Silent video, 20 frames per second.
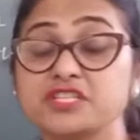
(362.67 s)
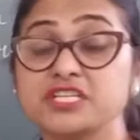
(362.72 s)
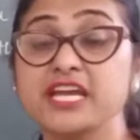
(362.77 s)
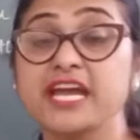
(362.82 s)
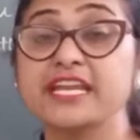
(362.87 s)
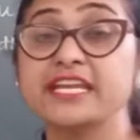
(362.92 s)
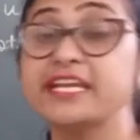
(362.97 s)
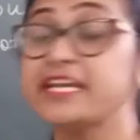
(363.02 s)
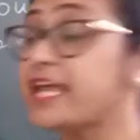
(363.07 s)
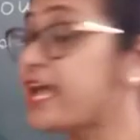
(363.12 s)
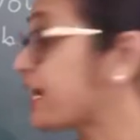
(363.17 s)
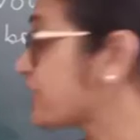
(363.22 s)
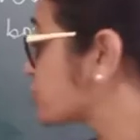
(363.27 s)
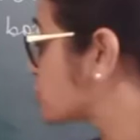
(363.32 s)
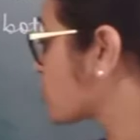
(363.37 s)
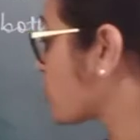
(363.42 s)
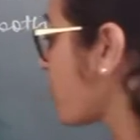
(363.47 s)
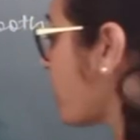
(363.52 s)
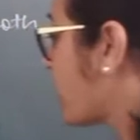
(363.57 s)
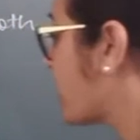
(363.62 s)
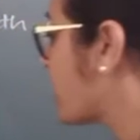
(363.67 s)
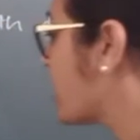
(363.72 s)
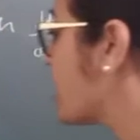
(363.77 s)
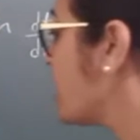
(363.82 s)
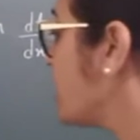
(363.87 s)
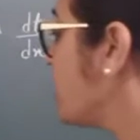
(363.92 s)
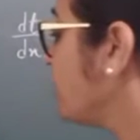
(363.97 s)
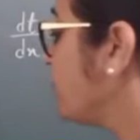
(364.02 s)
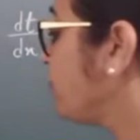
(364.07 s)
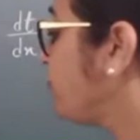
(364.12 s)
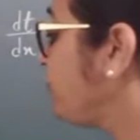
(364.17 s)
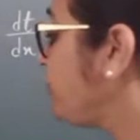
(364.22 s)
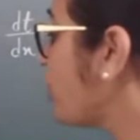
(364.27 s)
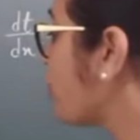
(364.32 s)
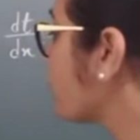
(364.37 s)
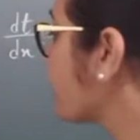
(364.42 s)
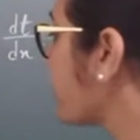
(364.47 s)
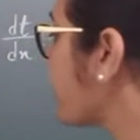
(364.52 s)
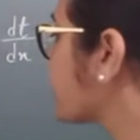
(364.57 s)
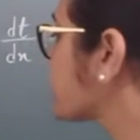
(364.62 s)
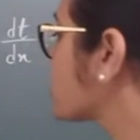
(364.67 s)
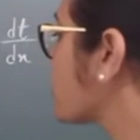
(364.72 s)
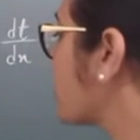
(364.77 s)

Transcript: t, I need x square. v of x